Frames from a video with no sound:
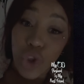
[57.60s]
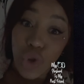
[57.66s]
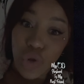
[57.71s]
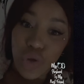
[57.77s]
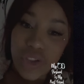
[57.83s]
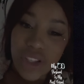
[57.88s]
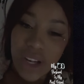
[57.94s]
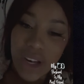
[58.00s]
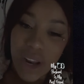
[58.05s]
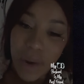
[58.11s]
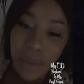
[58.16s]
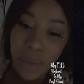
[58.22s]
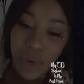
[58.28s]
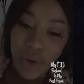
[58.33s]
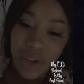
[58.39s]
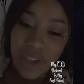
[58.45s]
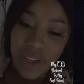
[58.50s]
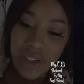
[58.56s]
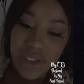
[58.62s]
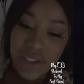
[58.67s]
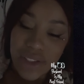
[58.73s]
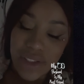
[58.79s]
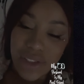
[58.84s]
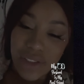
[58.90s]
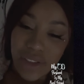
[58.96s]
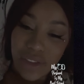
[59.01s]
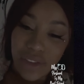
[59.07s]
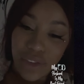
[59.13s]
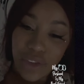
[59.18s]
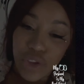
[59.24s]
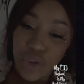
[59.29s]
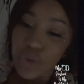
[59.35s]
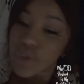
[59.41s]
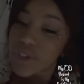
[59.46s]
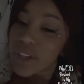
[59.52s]
two celebrity
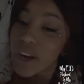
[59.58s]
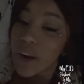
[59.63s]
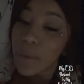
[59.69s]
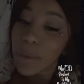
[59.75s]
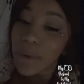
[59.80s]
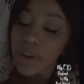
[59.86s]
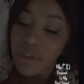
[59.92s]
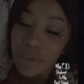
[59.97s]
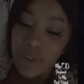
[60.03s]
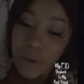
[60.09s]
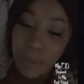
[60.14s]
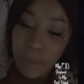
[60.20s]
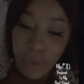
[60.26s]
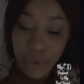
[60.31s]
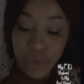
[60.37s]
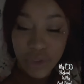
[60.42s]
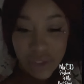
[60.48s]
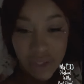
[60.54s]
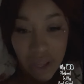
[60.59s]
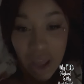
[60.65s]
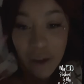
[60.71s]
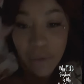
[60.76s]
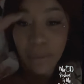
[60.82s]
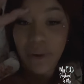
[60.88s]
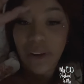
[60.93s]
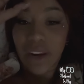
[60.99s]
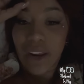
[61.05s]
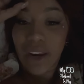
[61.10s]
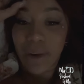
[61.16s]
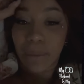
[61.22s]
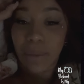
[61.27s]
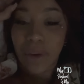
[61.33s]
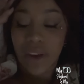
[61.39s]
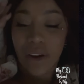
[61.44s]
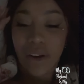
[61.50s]
females that have been
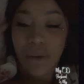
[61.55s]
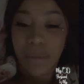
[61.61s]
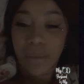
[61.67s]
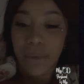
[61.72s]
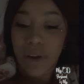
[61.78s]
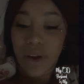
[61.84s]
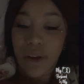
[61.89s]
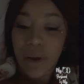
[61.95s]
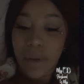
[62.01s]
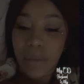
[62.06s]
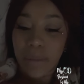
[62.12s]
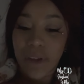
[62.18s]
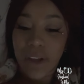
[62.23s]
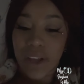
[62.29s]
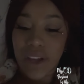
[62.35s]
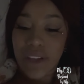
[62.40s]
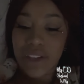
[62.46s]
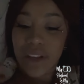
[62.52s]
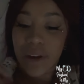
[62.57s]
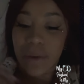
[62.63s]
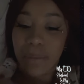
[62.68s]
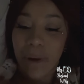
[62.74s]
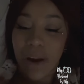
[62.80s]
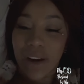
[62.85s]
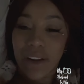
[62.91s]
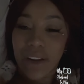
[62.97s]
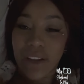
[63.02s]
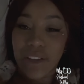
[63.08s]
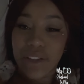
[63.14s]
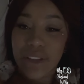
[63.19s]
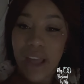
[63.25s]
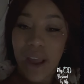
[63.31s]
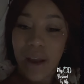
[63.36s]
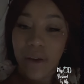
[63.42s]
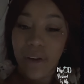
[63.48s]
hitting me up because everybody
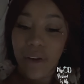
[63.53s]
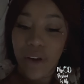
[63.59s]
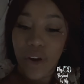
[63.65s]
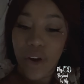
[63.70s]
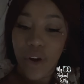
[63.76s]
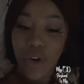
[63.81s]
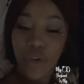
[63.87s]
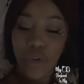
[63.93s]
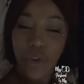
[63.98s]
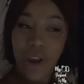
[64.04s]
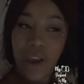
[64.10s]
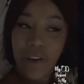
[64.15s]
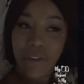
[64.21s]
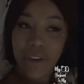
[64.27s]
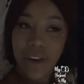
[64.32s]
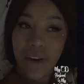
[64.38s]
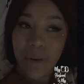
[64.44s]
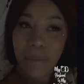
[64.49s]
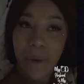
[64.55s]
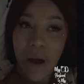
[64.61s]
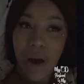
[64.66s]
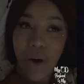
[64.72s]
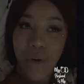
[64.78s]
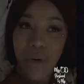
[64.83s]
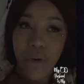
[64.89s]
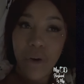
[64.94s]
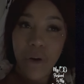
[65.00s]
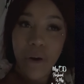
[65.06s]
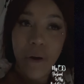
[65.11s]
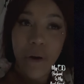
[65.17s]
is like raving about